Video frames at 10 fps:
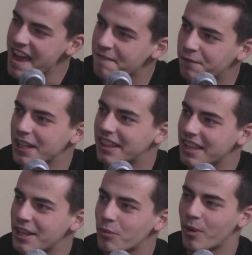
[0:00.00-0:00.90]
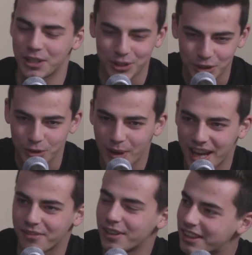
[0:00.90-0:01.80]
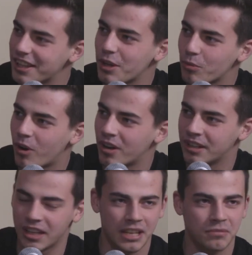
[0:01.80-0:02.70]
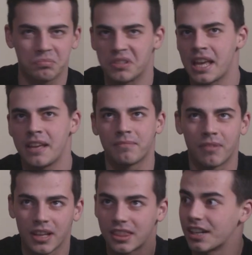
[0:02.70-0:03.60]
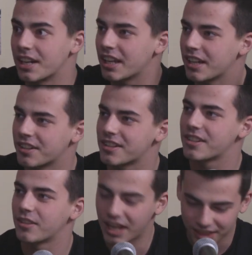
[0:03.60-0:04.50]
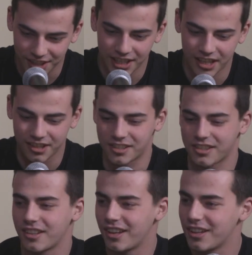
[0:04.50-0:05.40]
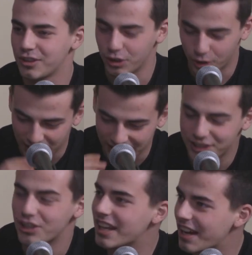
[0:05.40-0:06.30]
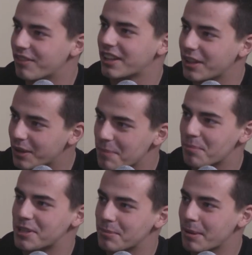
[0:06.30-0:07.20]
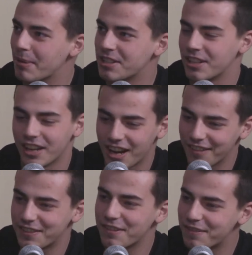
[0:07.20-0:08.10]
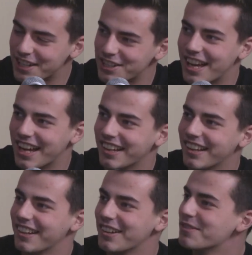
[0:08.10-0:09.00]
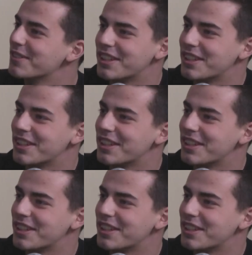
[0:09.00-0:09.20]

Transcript: everything you want. You do everything you want in, say, 30 years. You got 30 years to do literally everything you can possibly imagine. Yeah. After you finish that, what